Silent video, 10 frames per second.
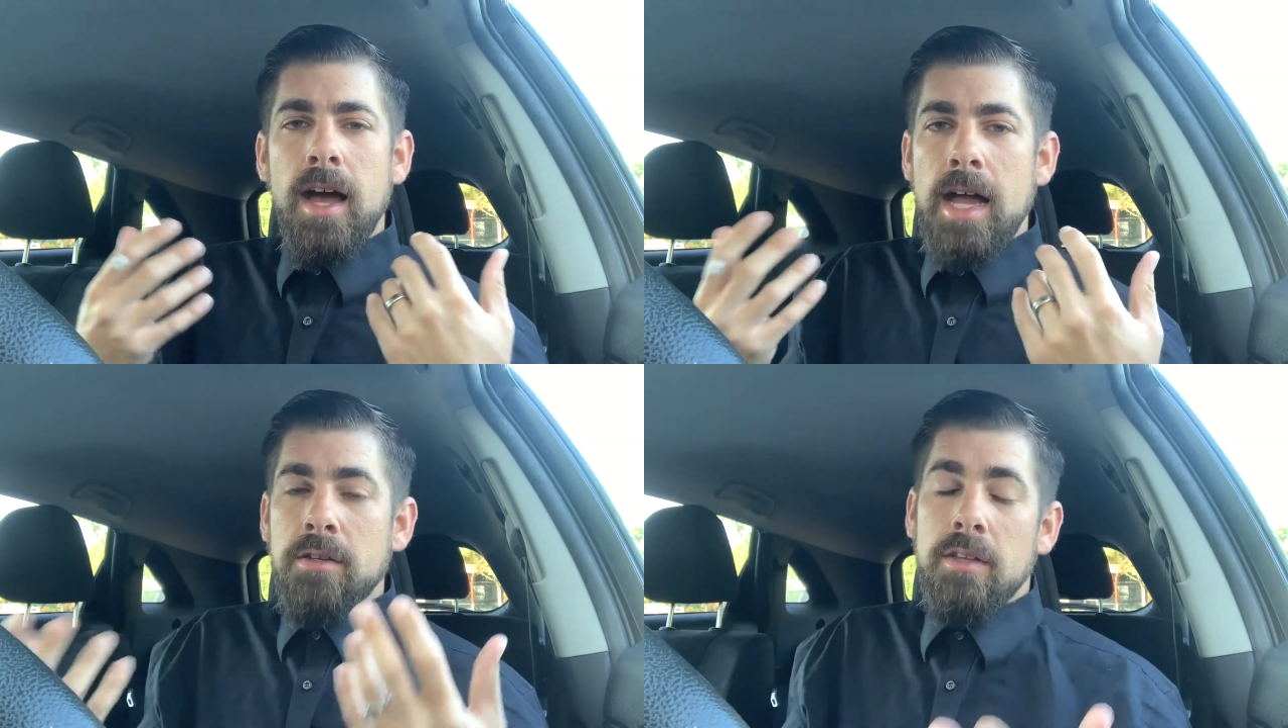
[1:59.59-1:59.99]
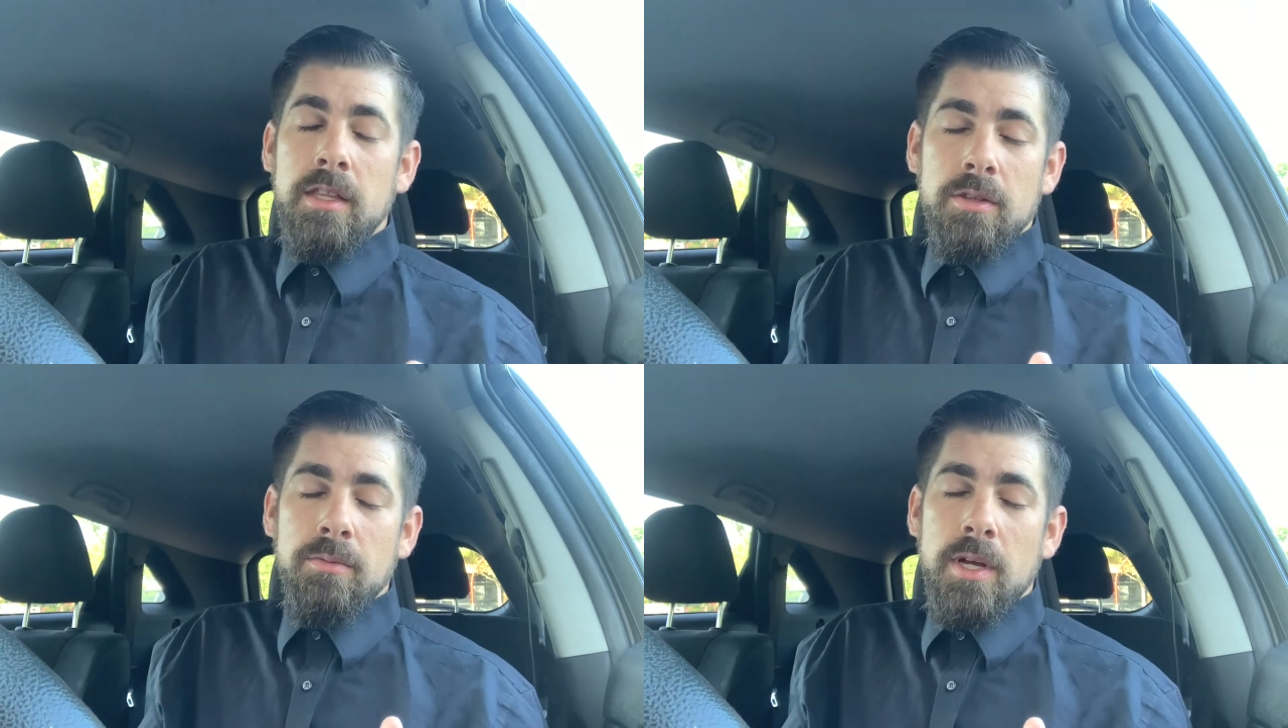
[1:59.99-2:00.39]
I do
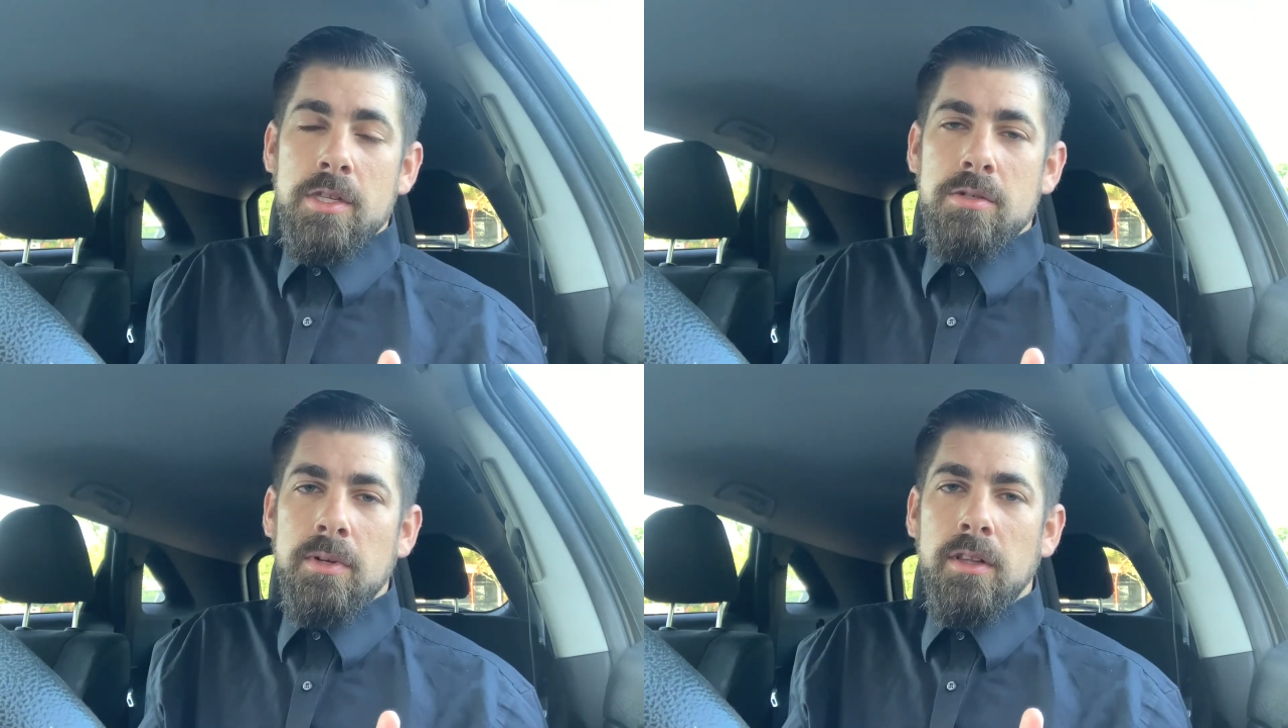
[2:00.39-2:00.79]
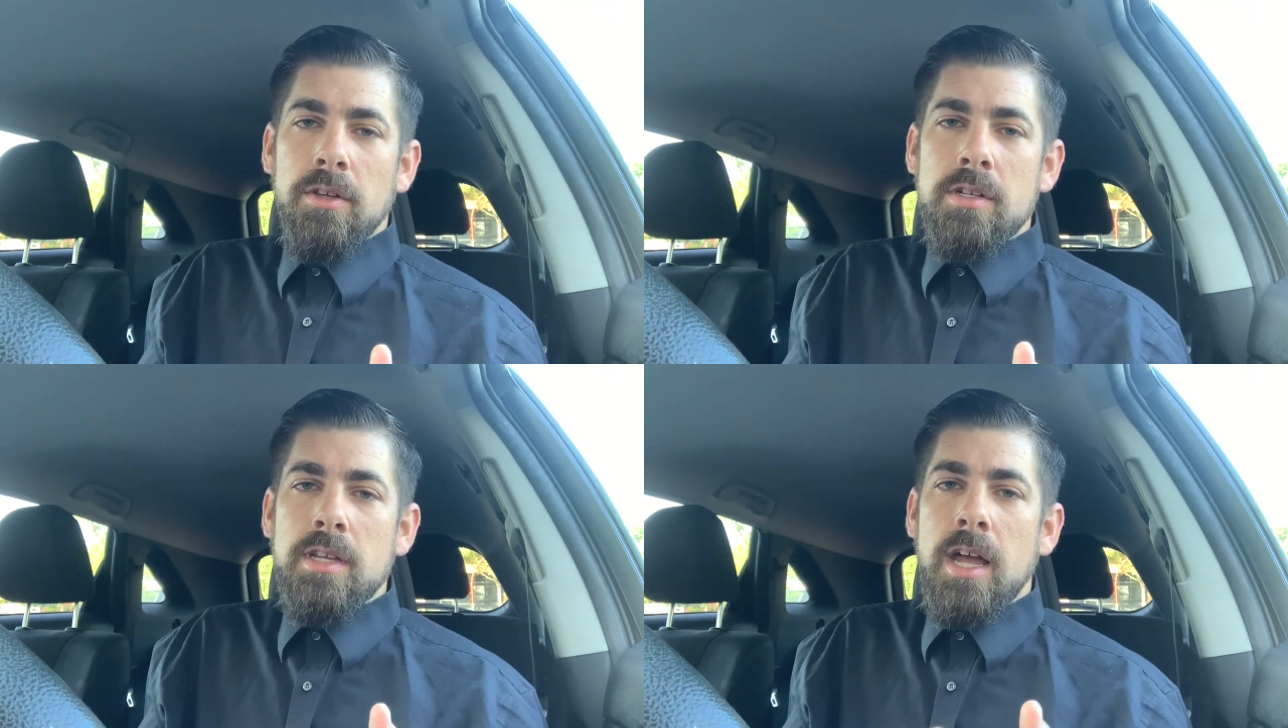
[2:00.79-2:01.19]
like the way the screen
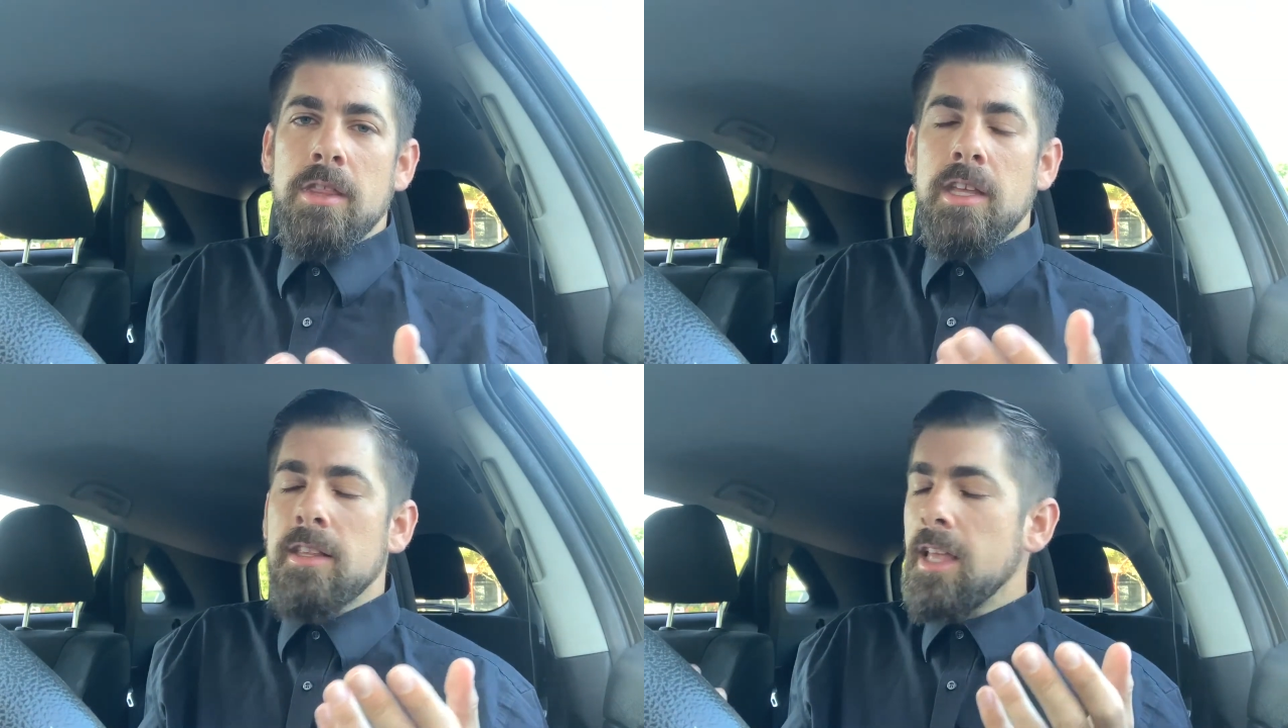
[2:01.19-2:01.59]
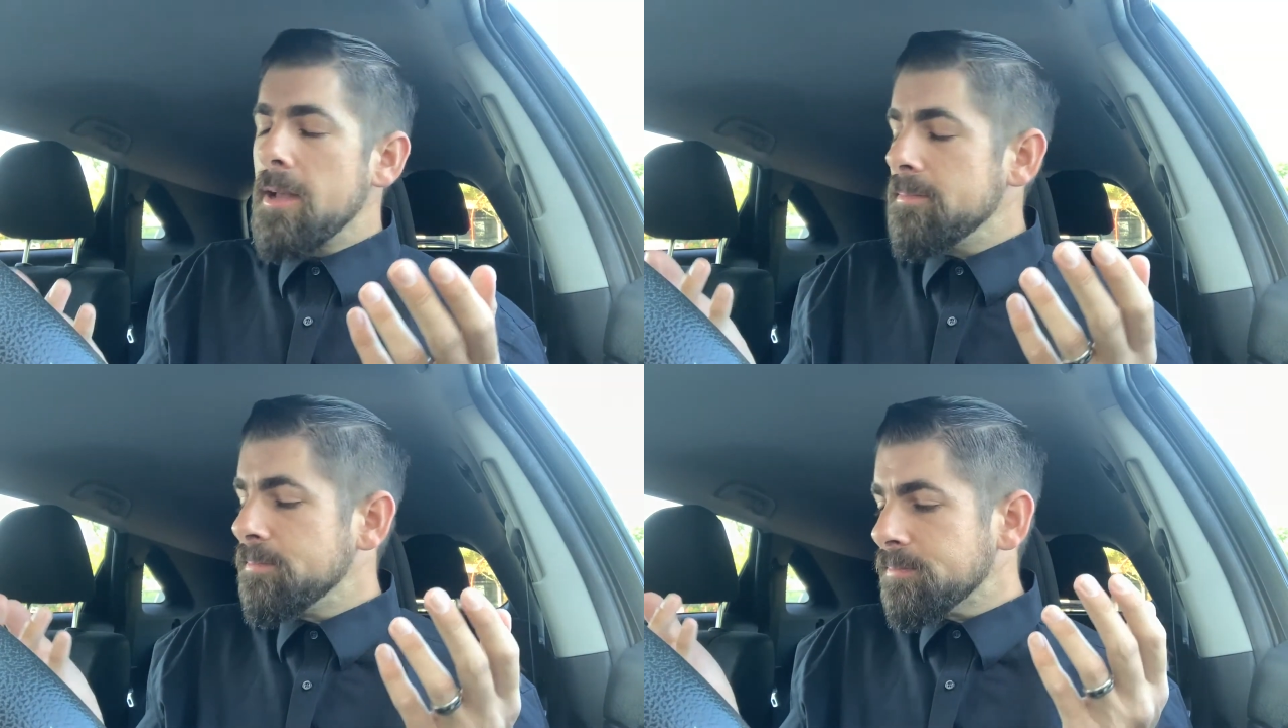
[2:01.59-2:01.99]
looks. I think
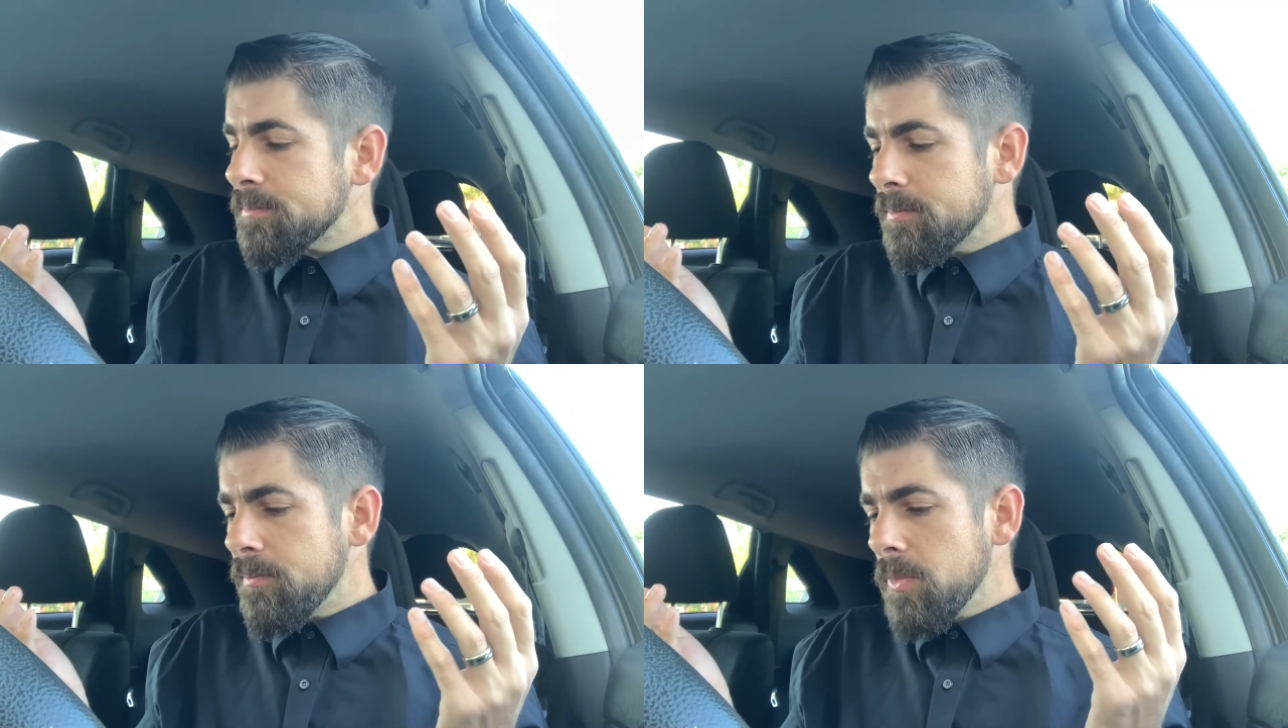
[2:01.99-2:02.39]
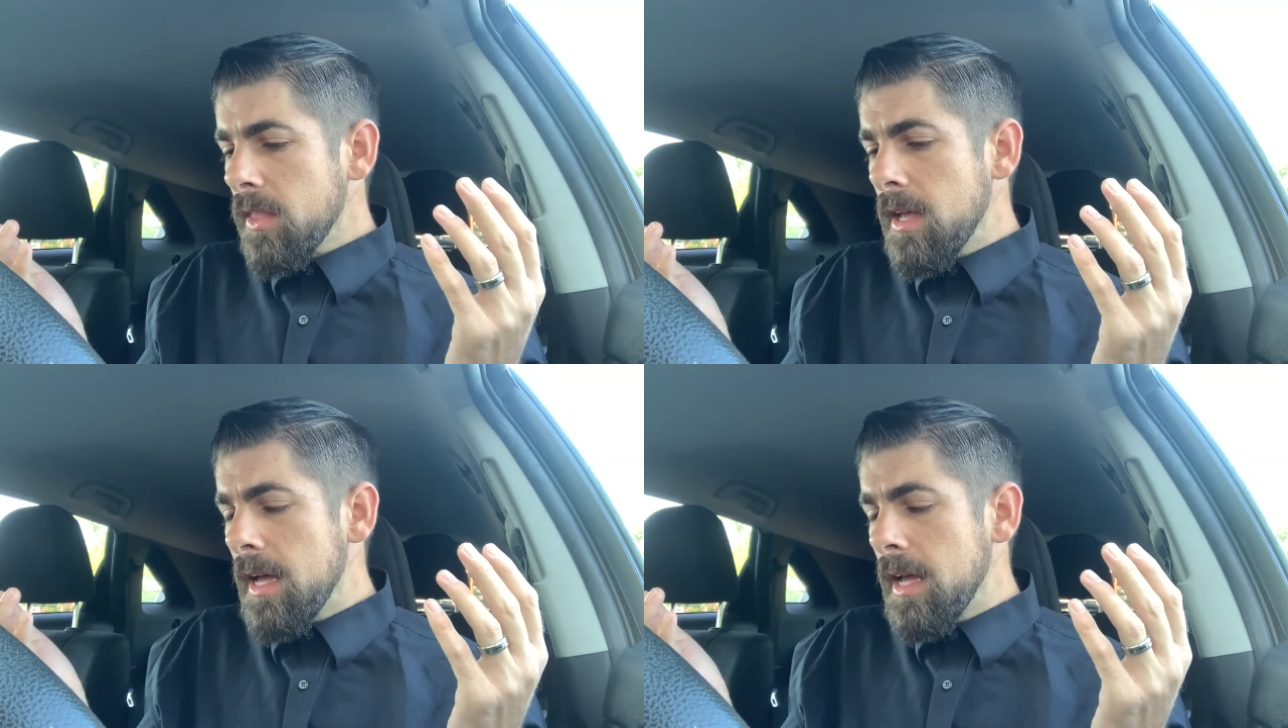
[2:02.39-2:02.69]
that, I